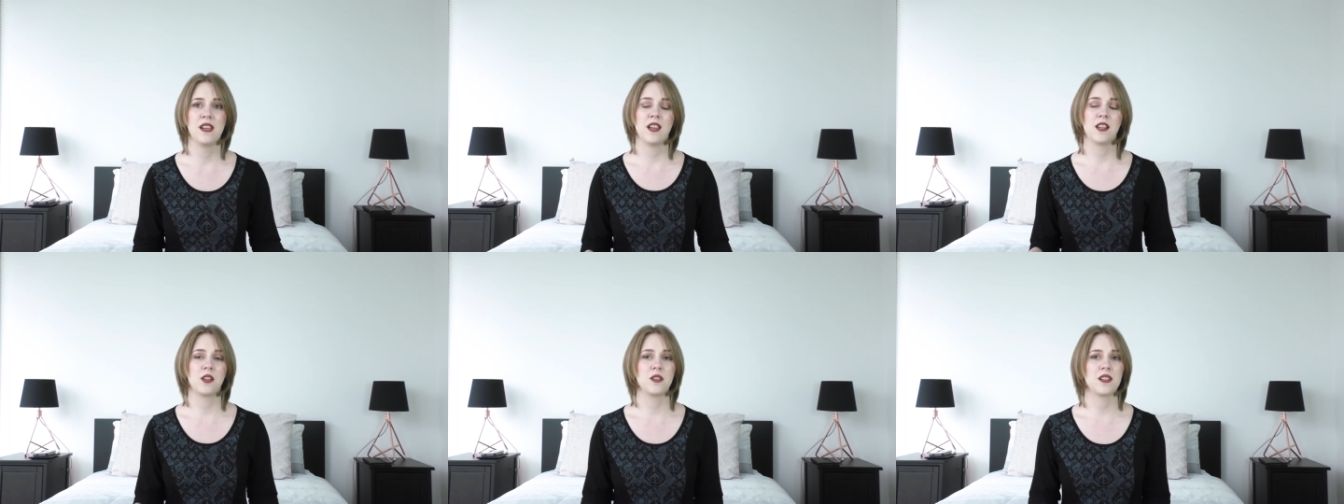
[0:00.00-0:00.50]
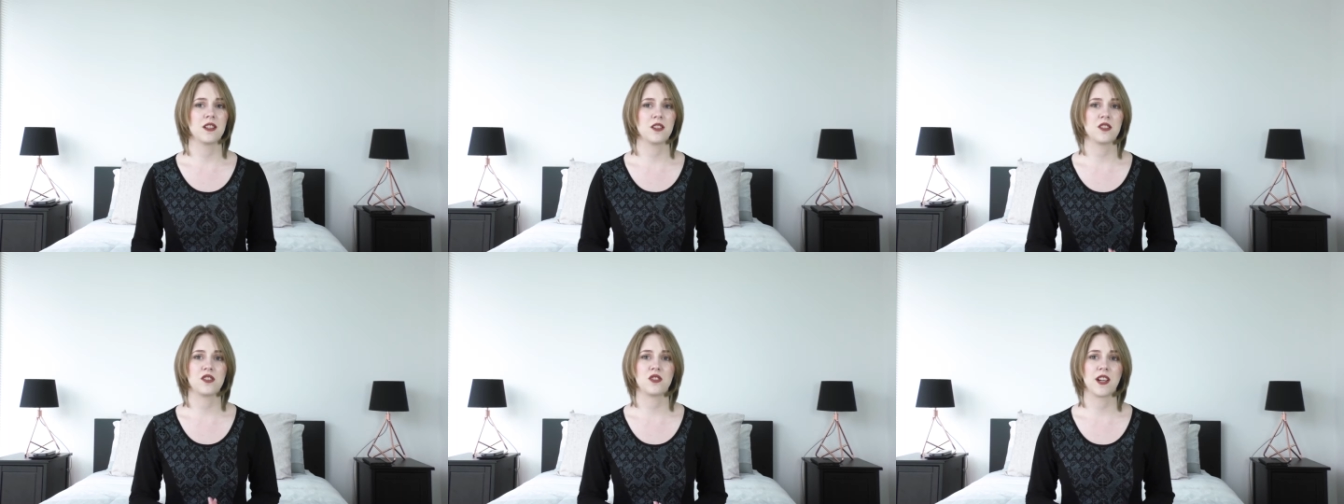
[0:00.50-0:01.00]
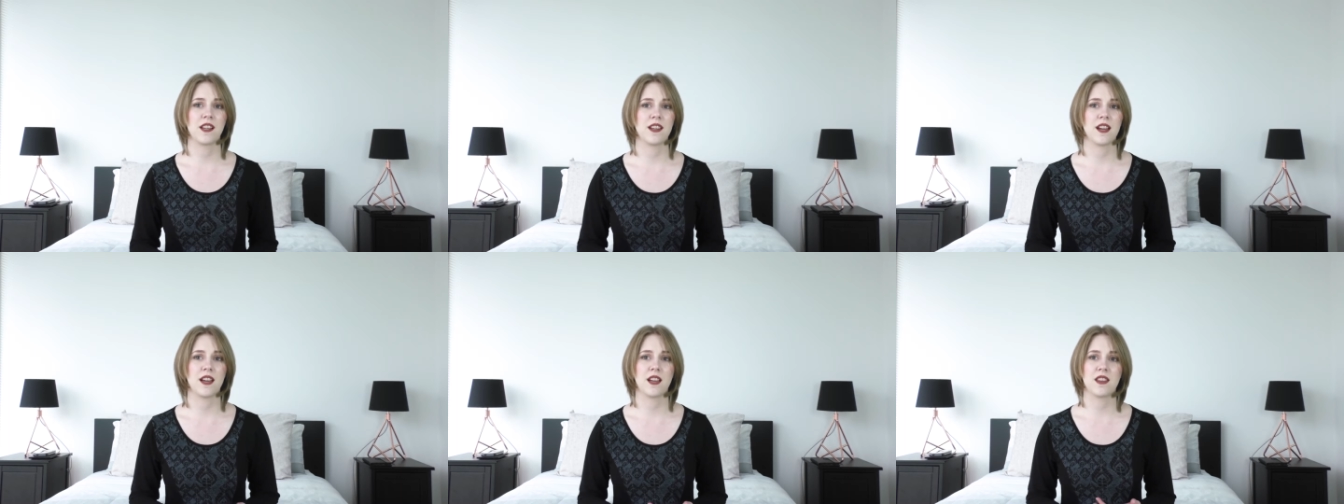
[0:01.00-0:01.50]
including
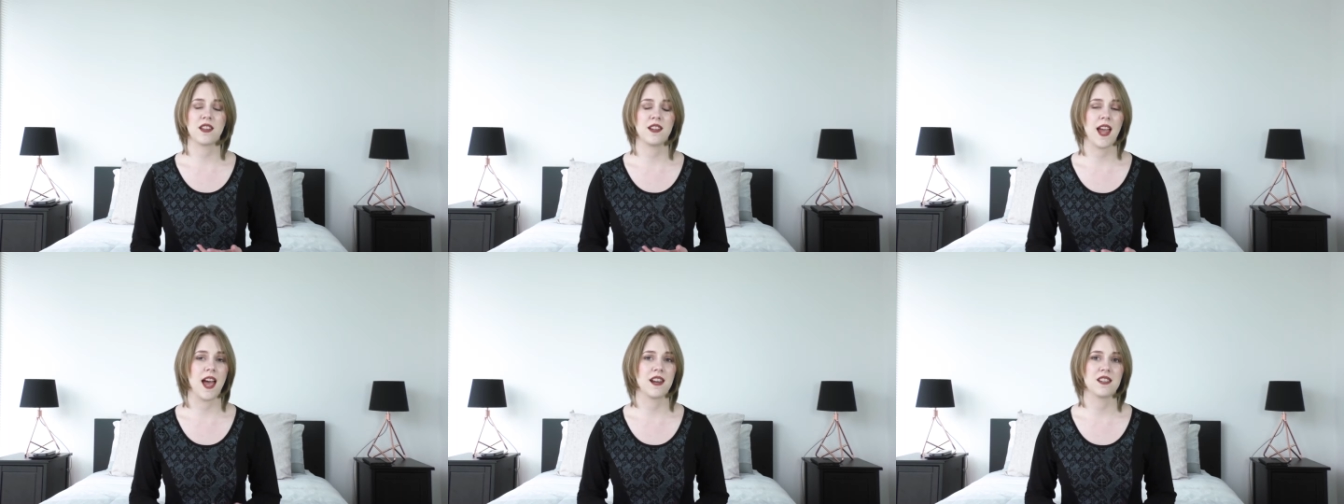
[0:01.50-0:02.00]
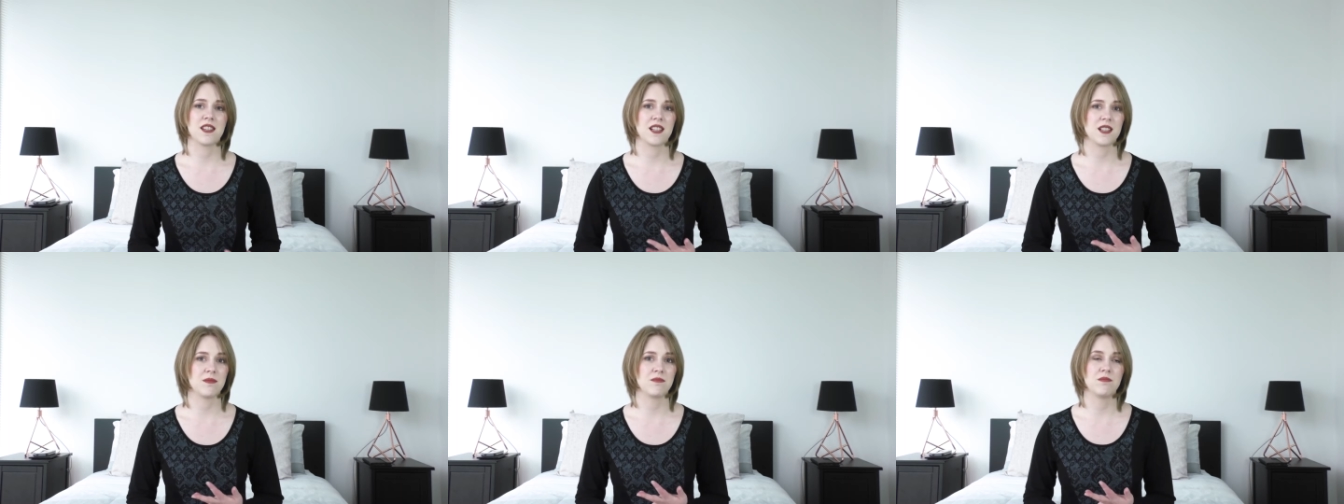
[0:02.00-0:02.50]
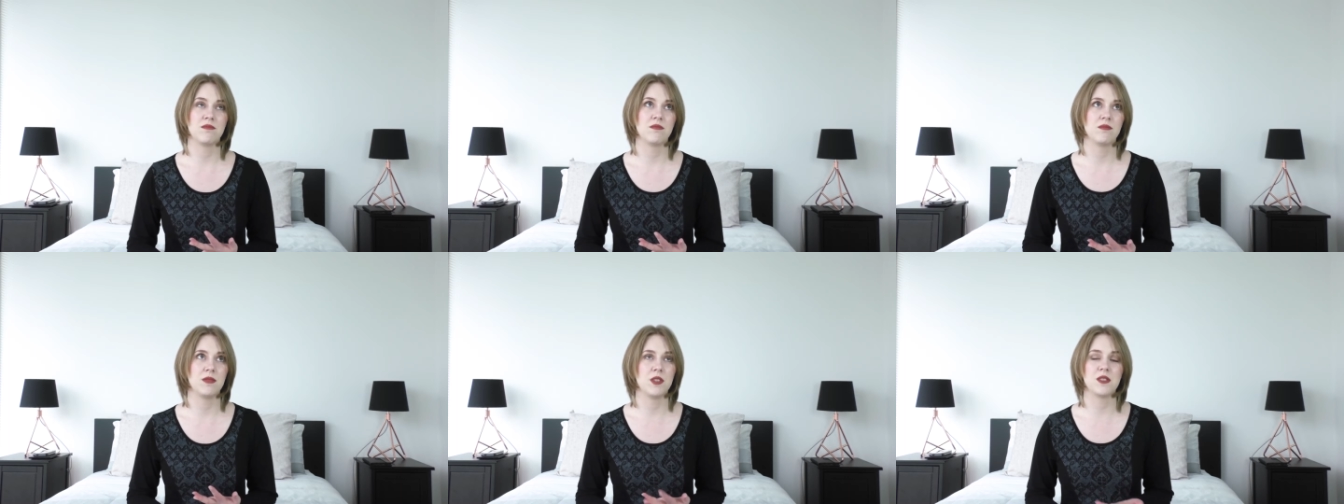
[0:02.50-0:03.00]
Australia, Canada,
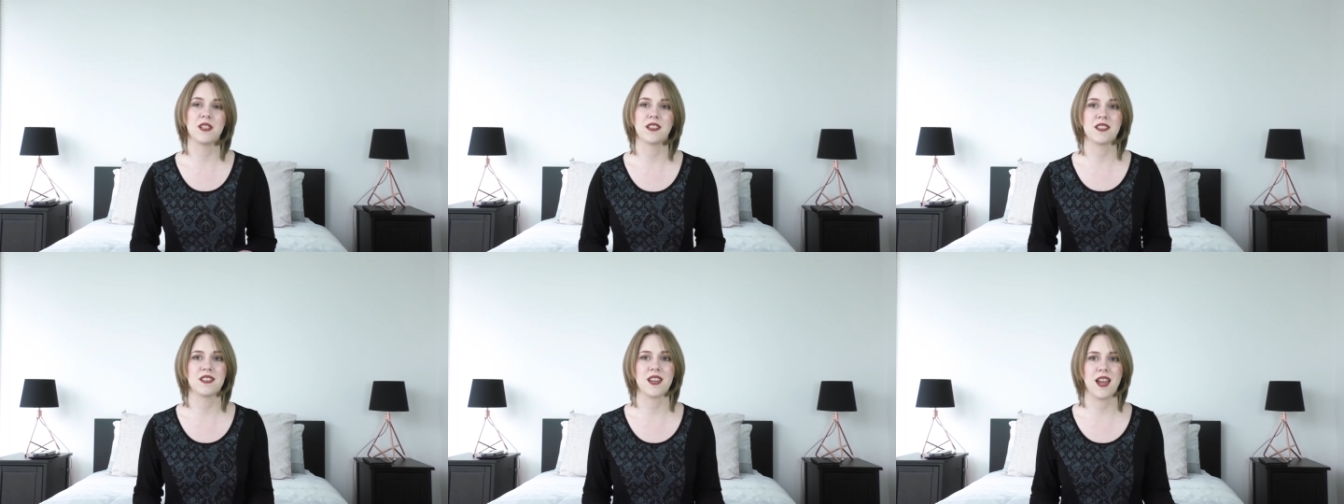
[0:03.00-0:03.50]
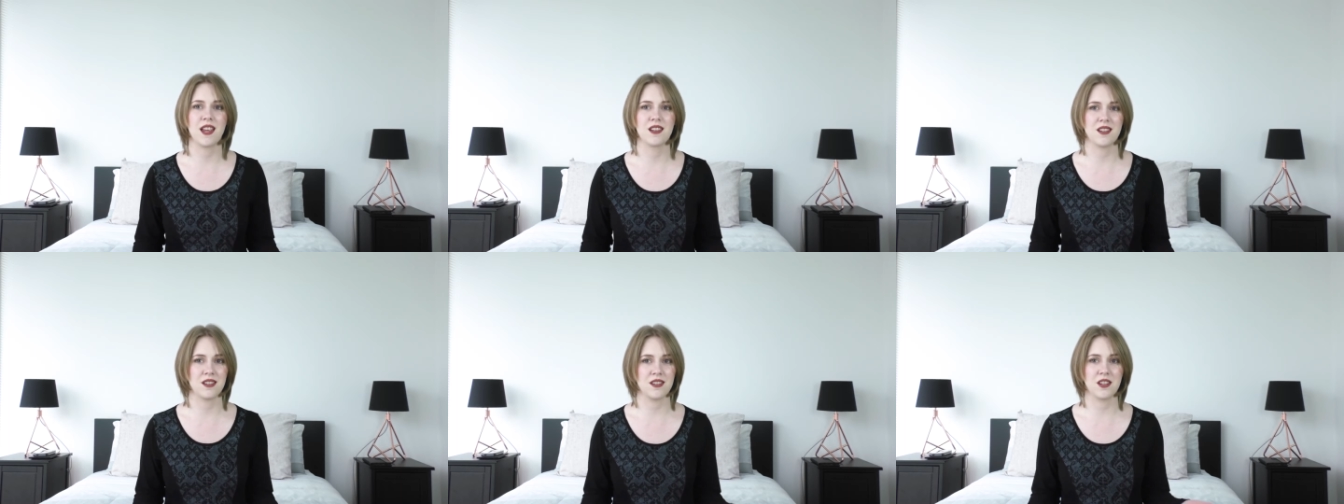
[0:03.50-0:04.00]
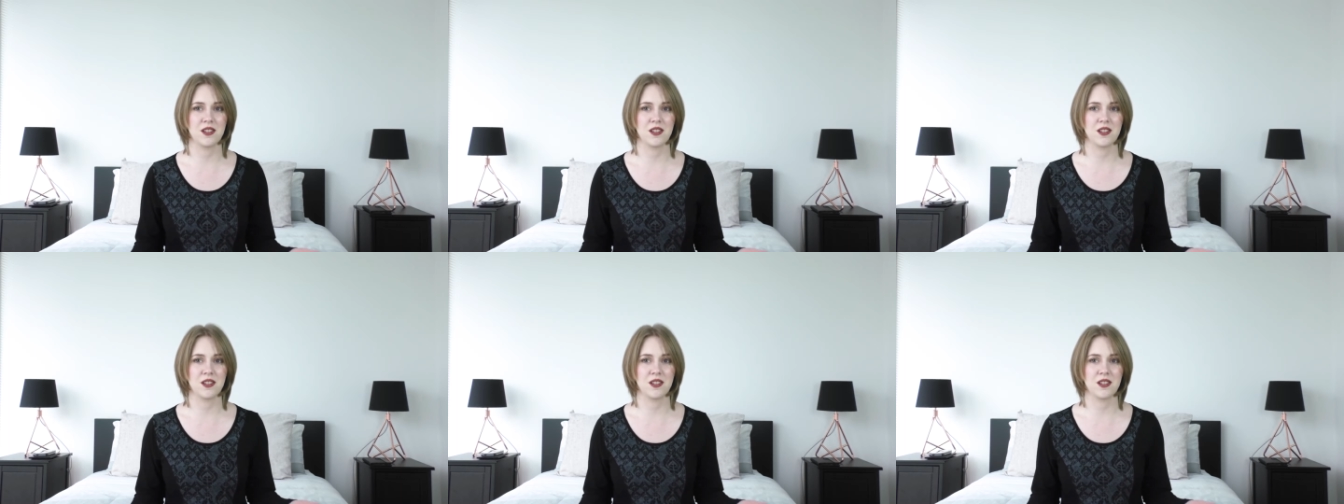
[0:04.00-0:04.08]
New Zealand, and the